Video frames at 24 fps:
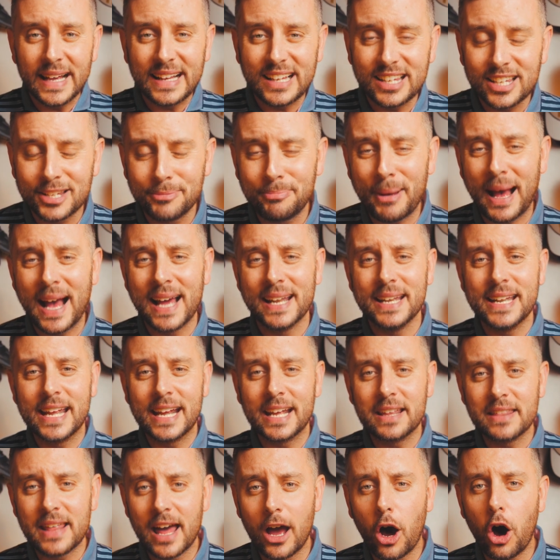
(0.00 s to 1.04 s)

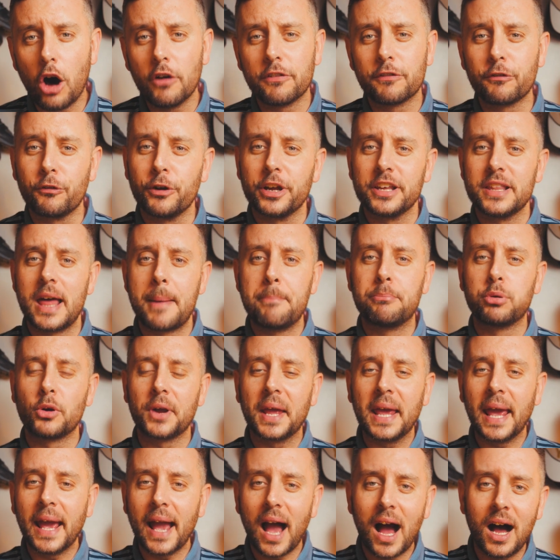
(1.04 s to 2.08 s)
expanding their offering. They're
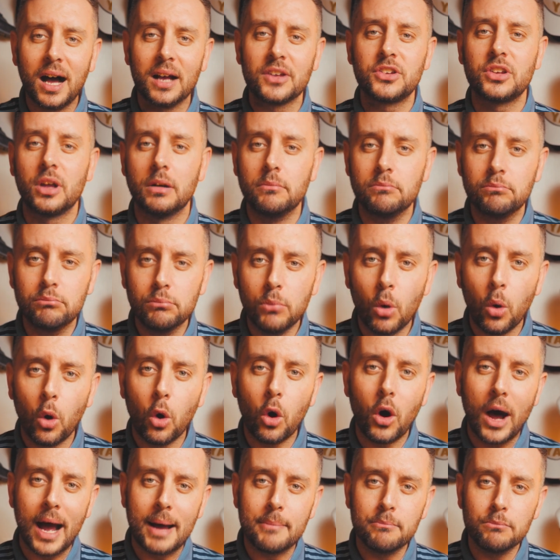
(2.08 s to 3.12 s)
bringing us
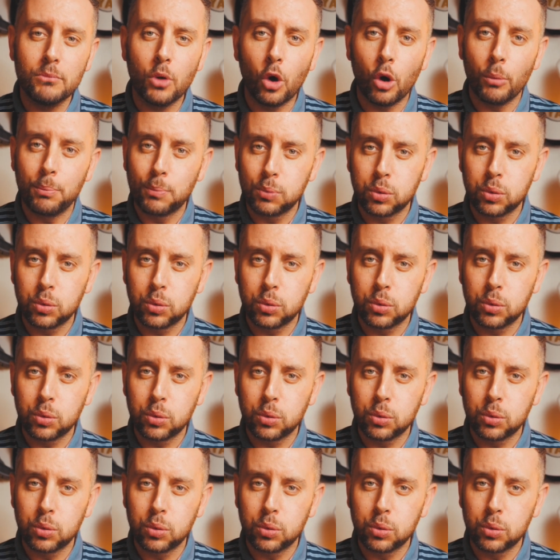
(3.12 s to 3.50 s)
more and more